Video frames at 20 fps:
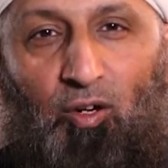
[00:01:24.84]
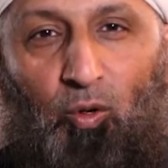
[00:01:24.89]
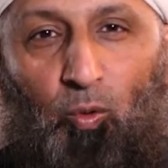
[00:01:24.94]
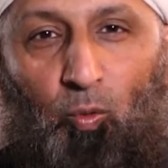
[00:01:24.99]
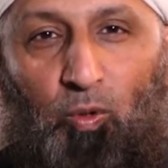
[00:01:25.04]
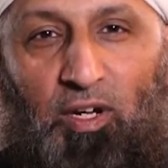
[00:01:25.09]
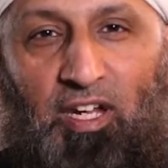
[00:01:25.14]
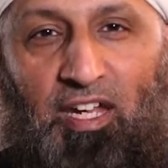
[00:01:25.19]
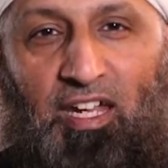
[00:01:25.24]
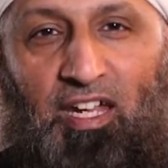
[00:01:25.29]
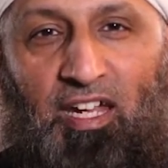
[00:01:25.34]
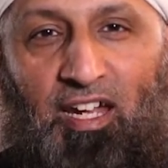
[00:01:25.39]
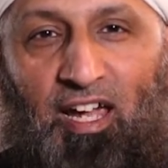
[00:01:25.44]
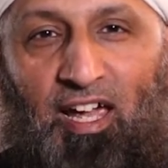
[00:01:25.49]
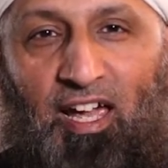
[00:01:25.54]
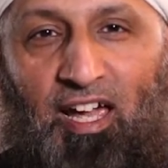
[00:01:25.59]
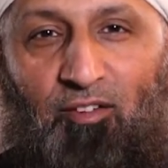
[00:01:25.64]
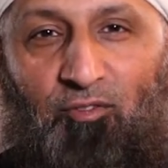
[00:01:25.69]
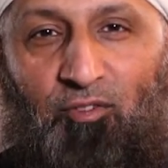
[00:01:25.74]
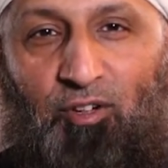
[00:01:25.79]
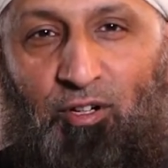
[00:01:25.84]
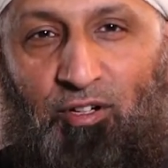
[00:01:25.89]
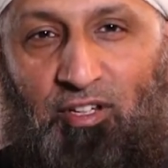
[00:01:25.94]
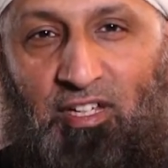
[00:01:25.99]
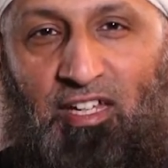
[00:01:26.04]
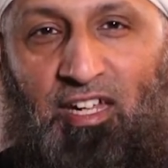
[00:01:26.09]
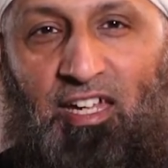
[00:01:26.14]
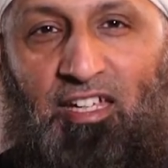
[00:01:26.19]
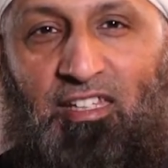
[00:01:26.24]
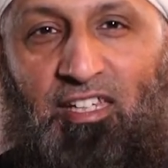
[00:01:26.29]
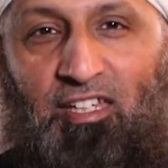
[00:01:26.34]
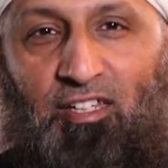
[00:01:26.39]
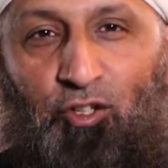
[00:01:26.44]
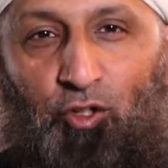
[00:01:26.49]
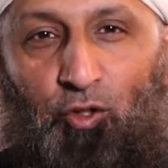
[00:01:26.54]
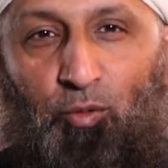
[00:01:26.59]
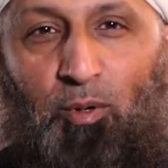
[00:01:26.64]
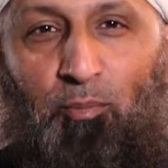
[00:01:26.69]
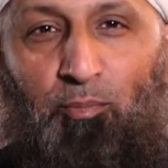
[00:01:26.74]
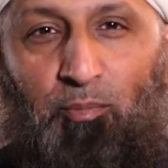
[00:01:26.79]
We have created
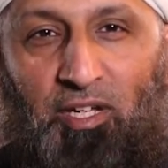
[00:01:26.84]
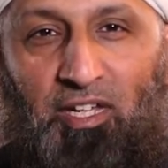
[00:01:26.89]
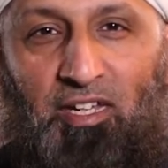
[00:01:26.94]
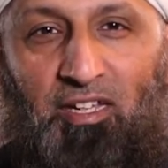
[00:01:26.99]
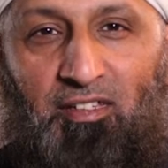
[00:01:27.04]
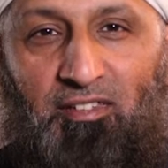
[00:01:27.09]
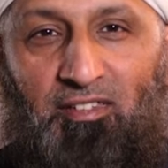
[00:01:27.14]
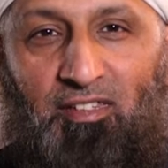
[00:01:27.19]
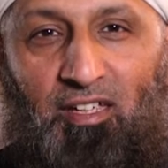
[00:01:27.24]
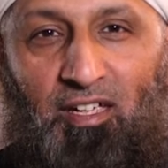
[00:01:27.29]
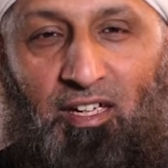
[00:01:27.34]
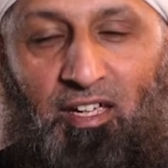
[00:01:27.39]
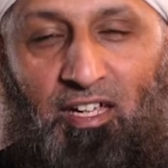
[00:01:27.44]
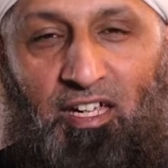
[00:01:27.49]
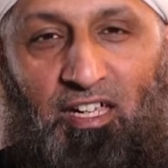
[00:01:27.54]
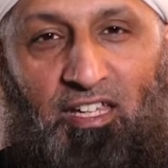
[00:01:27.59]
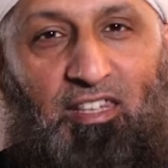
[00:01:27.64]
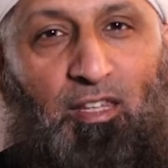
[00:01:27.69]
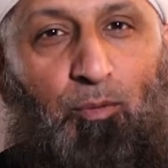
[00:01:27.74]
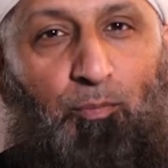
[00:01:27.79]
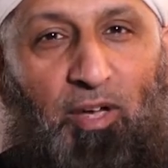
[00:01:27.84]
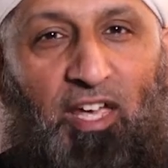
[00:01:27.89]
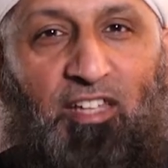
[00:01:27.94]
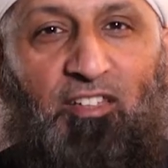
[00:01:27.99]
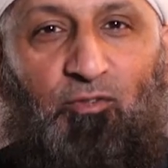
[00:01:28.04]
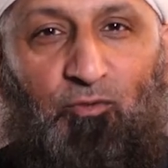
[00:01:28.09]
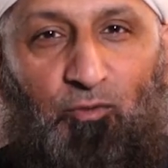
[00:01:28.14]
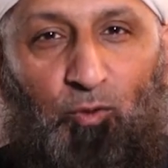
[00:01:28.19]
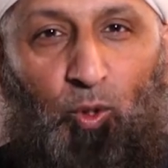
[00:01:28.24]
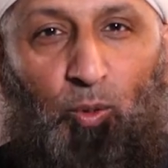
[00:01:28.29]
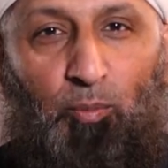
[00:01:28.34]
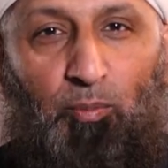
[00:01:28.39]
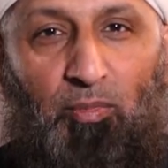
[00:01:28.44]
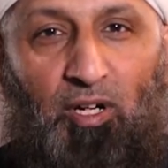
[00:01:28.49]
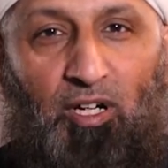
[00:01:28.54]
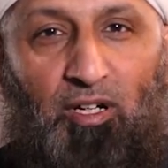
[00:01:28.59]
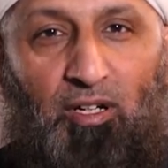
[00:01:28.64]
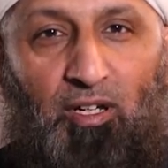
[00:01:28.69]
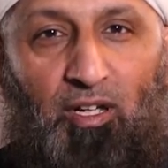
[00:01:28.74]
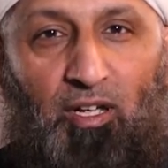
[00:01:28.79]
human beings in the best form.
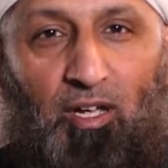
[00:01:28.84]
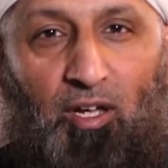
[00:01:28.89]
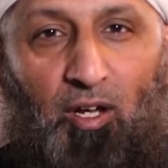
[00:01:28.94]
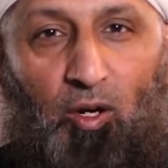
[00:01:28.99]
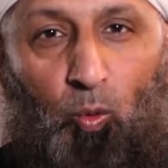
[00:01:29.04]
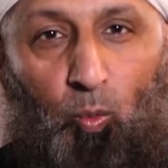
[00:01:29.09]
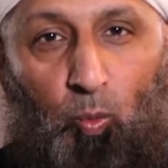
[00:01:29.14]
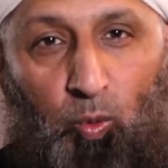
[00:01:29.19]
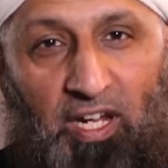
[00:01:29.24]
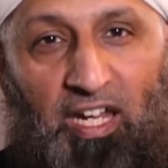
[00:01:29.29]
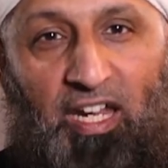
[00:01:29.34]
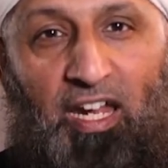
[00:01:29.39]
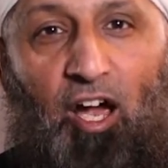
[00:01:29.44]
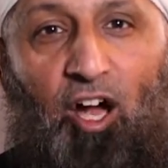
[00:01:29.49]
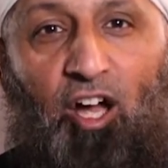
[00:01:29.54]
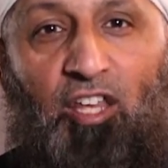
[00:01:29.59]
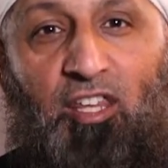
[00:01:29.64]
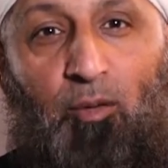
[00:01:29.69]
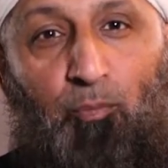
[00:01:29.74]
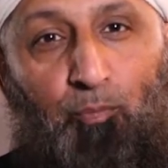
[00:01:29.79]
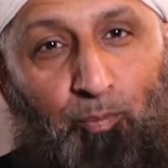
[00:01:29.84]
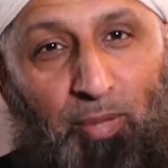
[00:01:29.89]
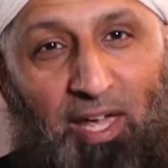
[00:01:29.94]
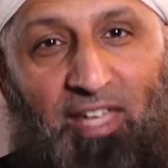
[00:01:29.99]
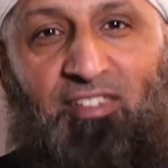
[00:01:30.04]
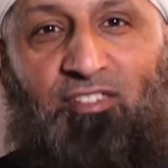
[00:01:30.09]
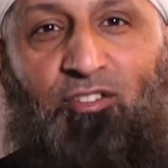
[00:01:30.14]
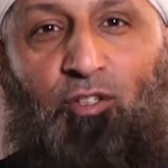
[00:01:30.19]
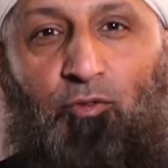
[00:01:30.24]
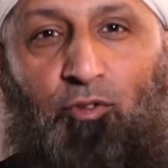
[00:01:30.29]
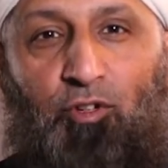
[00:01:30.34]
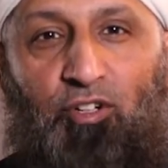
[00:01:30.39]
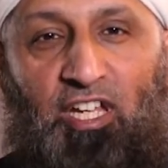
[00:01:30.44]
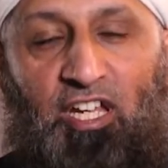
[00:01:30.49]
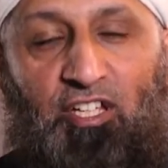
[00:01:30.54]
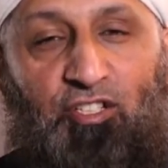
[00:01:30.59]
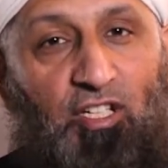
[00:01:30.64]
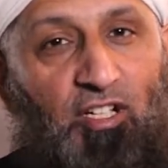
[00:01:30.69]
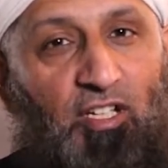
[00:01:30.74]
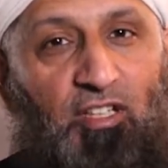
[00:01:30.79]
We are the best of
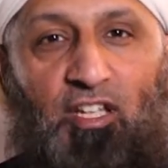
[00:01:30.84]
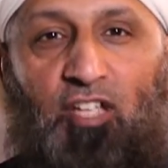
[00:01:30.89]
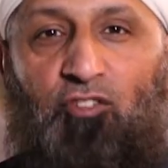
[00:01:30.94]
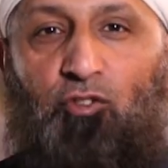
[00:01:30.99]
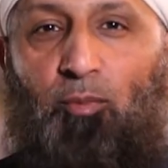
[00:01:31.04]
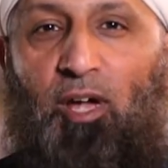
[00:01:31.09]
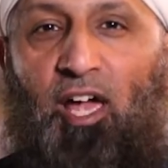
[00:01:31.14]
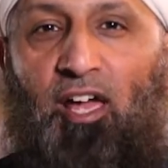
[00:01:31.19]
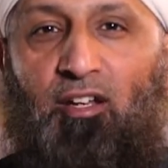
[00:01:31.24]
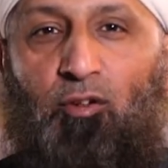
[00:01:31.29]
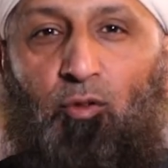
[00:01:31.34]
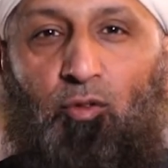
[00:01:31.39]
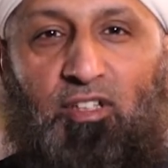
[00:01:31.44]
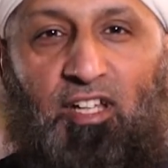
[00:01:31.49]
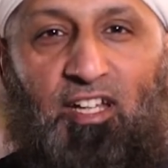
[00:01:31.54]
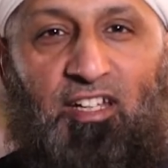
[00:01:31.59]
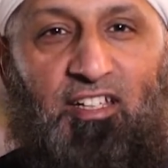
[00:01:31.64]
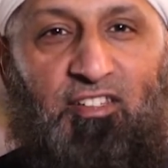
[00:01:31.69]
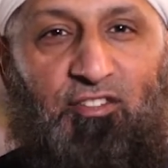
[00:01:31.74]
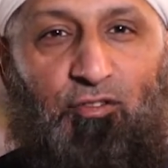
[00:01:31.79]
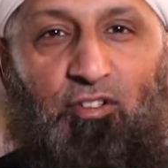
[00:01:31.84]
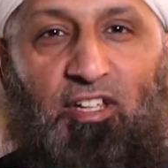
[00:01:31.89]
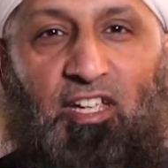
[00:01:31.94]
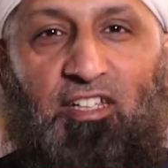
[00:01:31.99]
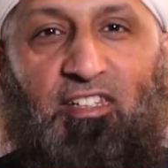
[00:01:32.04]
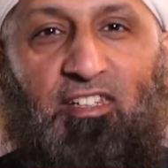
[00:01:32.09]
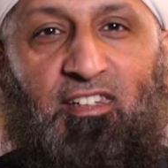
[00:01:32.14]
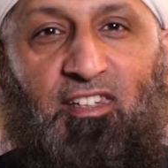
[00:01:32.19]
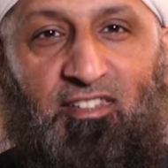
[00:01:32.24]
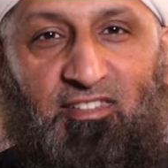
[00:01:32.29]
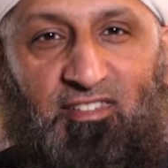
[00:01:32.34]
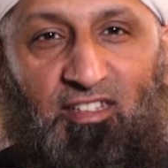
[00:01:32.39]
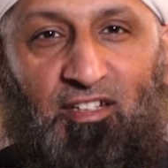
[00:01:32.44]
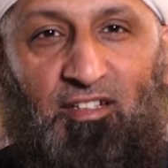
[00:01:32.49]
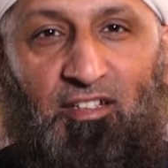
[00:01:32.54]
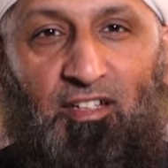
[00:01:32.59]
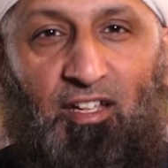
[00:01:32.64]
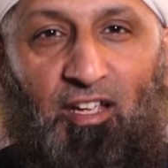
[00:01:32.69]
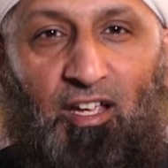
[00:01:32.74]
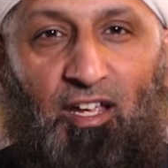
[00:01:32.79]
creation. Allah subhanahu wa ta'ala has created the
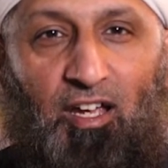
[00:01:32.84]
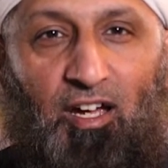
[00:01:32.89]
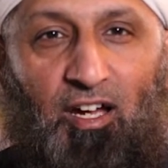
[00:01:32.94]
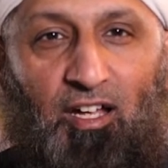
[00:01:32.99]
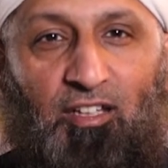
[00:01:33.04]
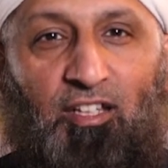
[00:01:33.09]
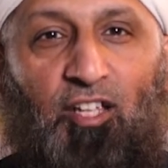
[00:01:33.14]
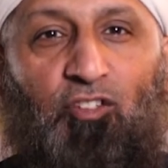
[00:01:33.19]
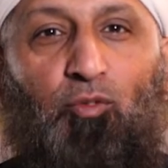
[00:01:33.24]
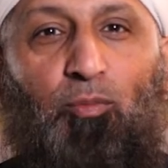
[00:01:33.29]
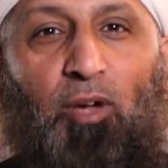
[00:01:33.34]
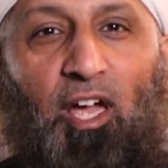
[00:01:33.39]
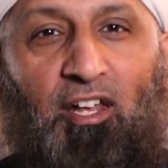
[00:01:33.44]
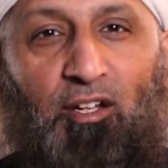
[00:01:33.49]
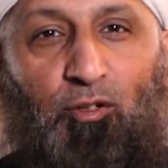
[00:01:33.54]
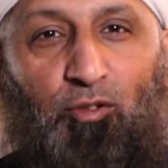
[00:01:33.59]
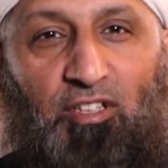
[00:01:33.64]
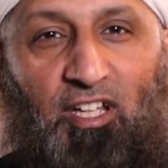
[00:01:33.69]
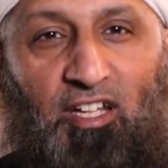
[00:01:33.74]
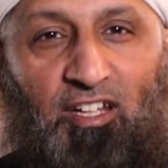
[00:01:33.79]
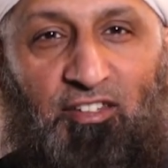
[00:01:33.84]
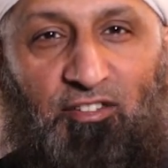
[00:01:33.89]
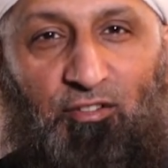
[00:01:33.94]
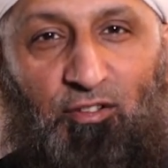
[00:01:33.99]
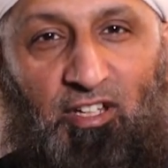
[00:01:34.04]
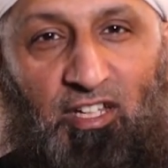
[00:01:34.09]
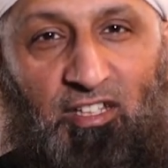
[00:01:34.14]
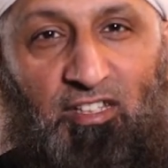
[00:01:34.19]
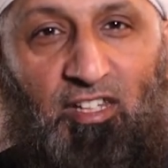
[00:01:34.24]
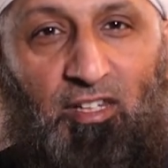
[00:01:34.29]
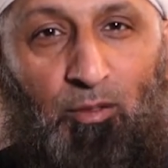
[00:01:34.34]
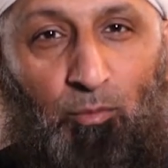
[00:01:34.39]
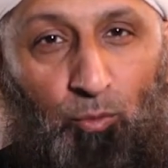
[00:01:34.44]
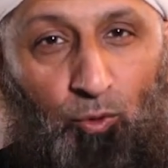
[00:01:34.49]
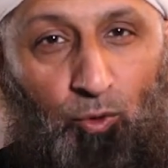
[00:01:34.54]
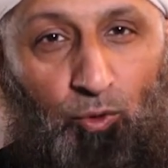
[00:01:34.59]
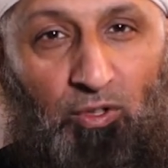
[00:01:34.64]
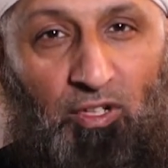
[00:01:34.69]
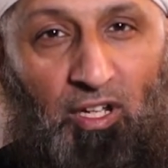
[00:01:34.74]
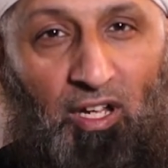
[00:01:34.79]
sun. Allah subhanahu wa ta'ala has created the
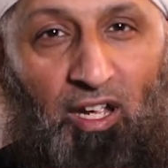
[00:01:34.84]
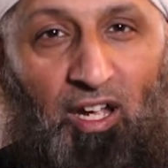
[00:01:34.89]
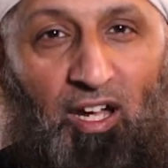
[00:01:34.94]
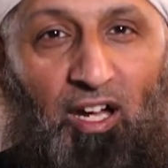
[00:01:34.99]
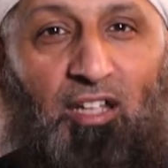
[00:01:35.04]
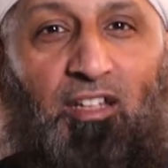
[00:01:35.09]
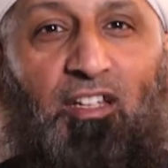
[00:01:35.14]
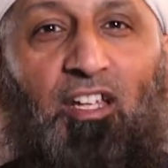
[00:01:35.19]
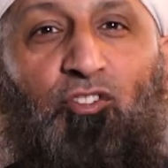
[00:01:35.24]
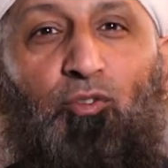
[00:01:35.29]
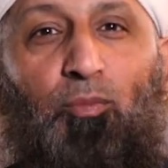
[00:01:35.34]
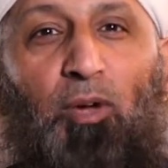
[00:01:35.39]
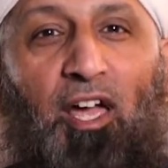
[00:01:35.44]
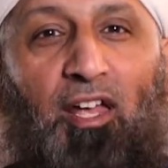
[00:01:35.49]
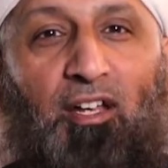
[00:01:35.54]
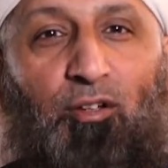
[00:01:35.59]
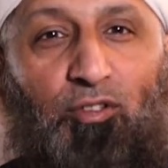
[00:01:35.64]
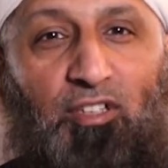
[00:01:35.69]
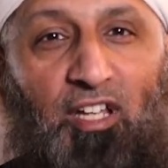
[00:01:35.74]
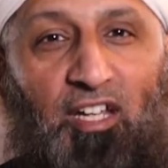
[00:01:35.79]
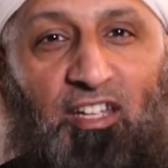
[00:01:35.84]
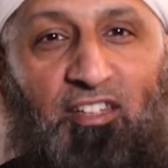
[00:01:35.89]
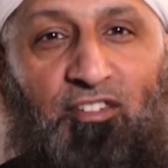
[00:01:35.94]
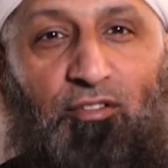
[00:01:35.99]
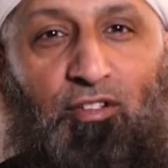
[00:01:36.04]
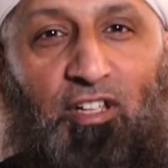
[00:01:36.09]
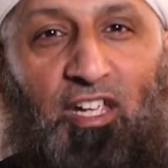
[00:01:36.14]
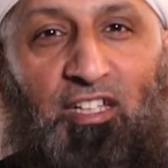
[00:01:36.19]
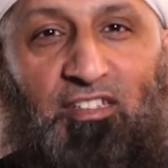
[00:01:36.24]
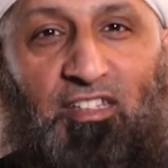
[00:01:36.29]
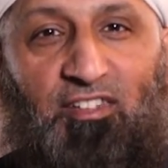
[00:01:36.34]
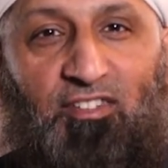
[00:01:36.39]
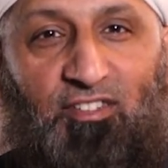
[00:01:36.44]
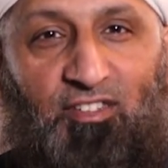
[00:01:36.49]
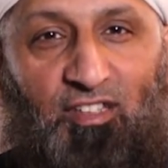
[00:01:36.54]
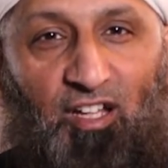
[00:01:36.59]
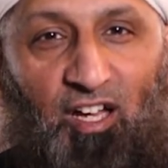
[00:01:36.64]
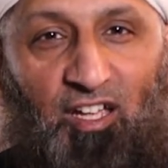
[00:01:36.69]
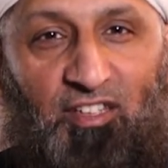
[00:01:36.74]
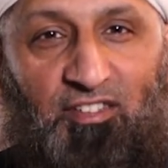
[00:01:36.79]
moon. Allah subhanahu wa ta'ala has created
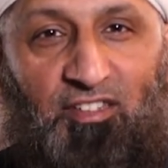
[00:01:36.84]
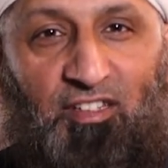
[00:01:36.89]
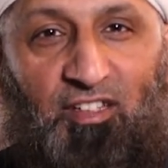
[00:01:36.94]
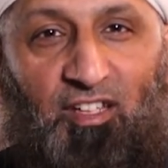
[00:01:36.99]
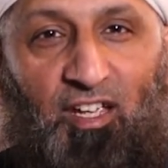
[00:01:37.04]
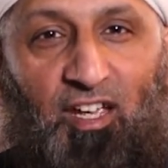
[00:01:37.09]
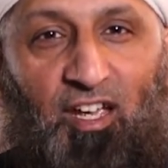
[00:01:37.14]
stars.